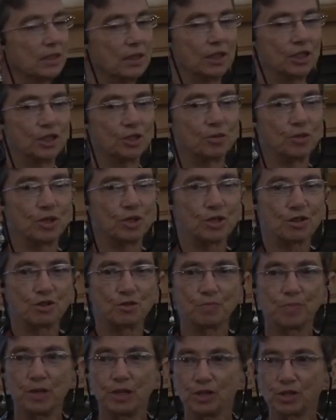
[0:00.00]
to the
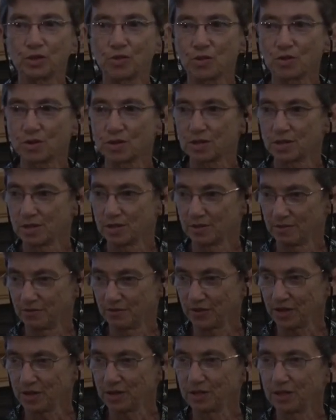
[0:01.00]
Return Peace Corps
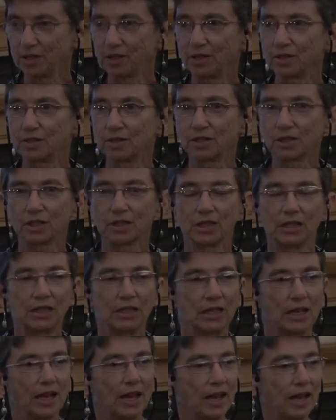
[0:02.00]
volunteers,
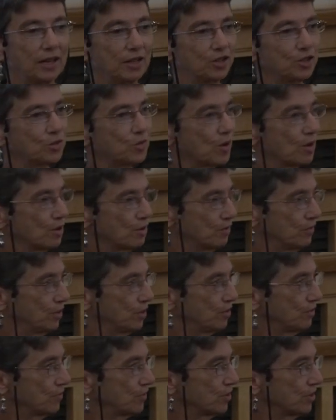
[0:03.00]
and to all of
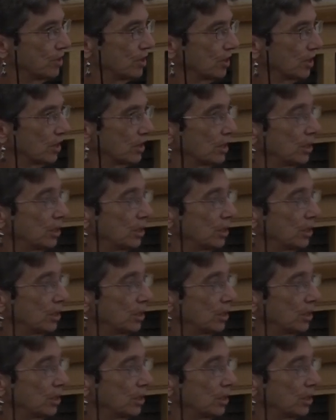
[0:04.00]
you for this